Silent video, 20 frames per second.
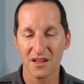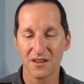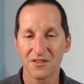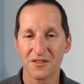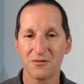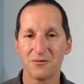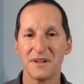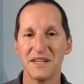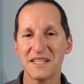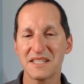
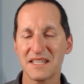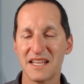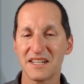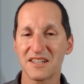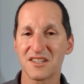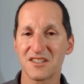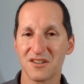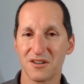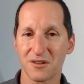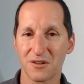The reason that
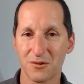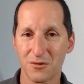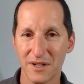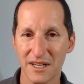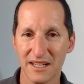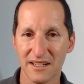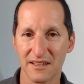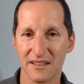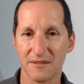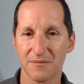is so
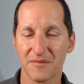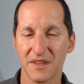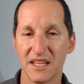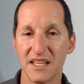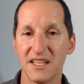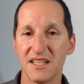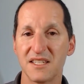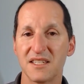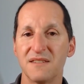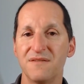critical
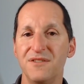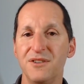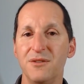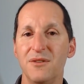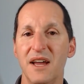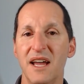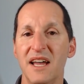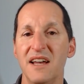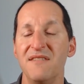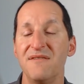is if you
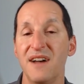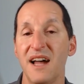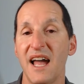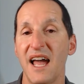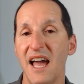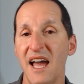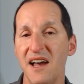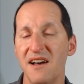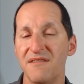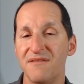ever
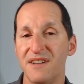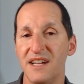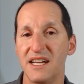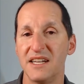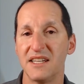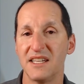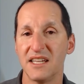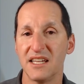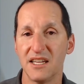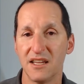have
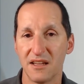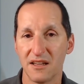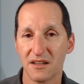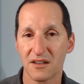any